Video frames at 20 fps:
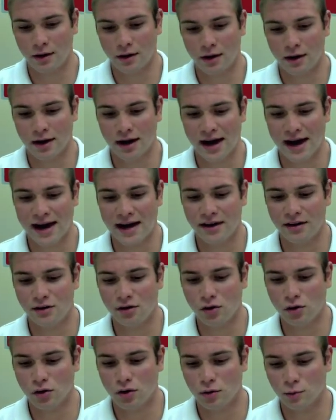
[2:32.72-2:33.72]
At
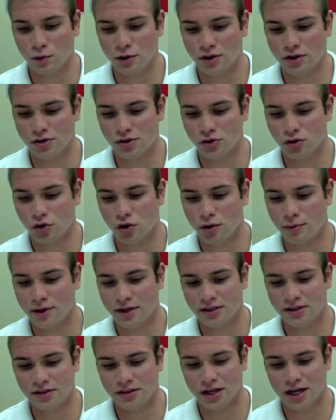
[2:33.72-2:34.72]
dawn, when the storm had
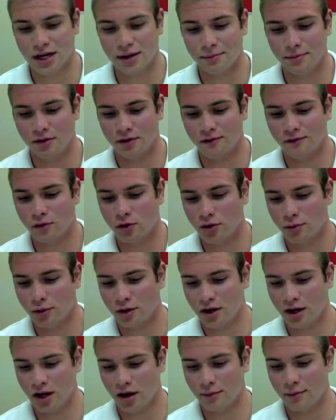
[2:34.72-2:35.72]
stopped, the farmer
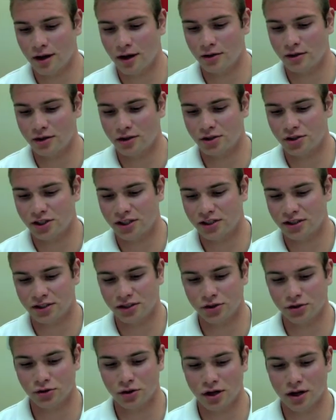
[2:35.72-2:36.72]
came out and checked his
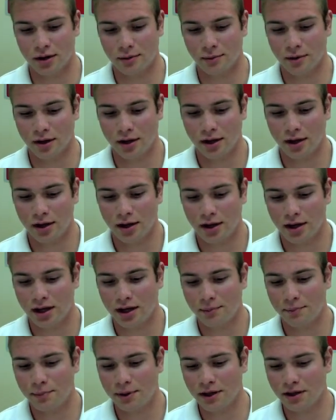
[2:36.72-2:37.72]
crop. He
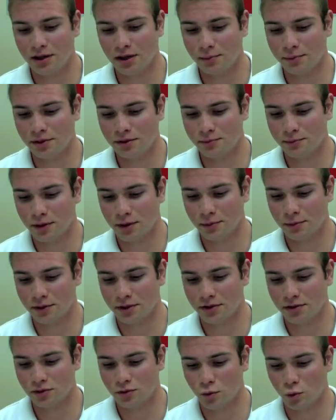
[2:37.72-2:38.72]
picked up his
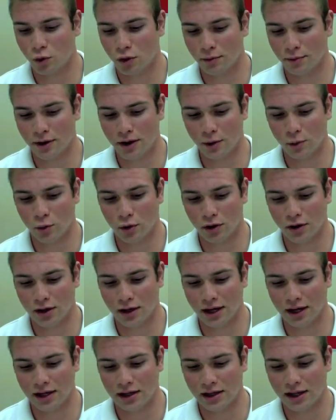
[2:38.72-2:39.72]
pumpkins one by one
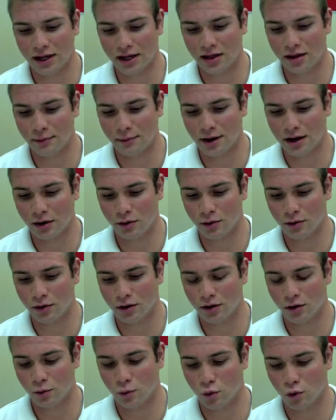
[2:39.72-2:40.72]
and laid them out in the
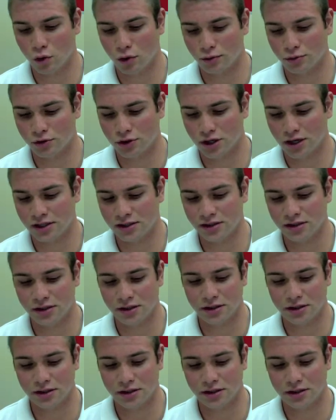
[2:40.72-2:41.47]
warm, dry sun.